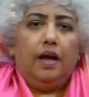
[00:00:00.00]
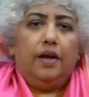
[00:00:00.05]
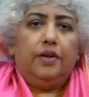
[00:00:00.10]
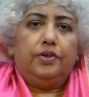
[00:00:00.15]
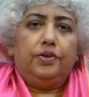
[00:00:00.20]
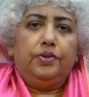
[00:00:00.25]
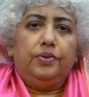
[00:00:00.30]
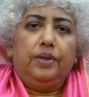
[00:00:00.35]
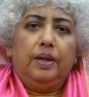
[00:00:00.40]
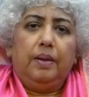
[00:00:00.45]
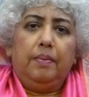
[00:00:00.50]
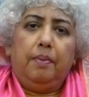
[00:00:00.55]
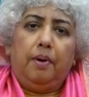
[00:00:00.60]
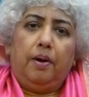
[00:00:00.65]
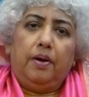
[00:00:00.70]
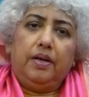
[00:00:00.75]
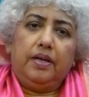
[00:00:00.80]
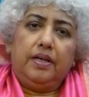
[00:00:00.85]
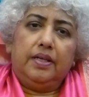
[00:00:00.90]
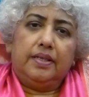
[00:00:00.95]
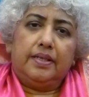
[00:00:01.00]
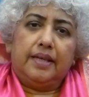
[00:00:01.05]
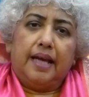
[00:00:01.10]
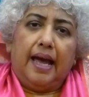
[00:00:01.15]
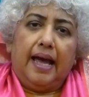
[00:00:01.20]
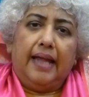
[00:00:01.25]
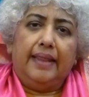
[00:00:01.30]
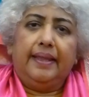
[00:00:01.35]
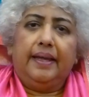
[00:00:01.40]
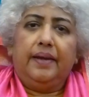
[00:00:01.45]
to their bodies
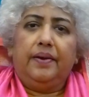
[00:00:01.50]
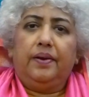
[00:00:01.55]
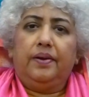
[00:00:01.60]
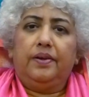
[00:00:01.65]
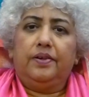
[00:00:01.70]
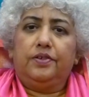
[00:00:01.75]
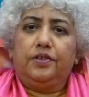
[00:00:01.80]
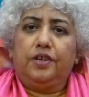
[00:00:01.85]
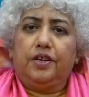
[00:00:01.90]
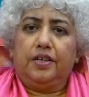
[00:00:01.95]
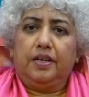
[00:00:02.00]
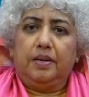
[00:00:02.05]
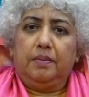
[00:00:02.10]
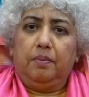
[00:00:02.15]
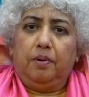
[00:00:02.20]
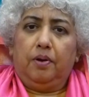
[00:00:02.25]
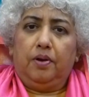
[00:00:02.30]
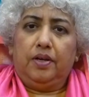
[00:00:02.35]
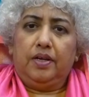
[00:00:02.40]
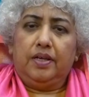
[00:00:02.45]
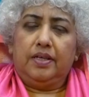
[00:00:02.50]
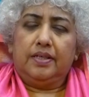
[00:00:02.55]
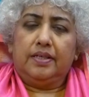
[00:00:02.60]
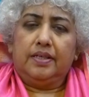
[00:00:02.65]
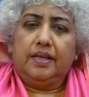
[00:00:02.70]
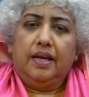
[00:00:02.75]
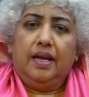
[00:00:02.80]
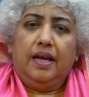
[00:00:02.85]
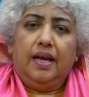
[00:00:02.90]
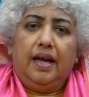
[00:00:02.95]
and their energetic
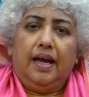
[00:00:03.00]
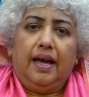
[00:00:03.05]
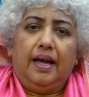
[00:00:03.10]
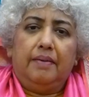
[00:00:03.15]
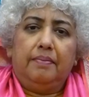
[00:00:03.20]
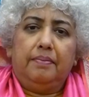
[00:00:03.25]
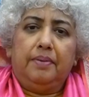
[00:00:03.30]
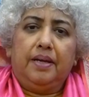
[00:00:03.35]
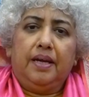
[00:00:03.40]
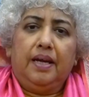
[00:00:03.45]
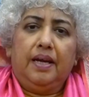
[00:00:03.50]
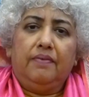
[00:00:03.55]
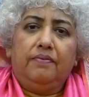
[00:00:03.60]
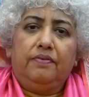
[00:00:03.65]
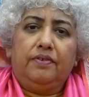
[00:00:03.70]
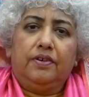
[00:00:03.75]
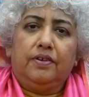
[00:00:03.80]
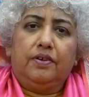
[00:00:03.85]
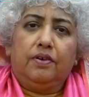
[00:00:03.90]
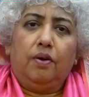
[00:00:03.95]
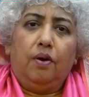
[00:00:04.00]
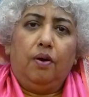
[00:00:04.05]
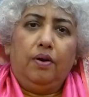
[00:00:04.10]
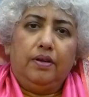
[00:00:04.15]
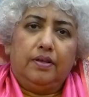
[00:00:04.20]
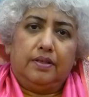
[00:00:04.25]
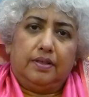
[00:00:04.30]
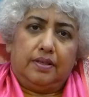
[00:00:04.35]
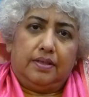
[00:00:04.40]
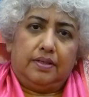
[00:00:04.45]
bodies and behaved in
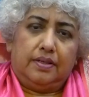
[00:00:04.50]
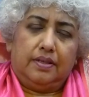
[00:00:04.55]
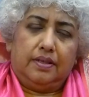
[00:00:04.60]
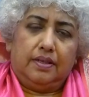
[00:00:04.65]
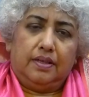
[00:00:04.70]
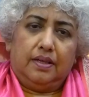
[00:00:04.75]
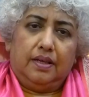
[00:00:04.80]
accordance.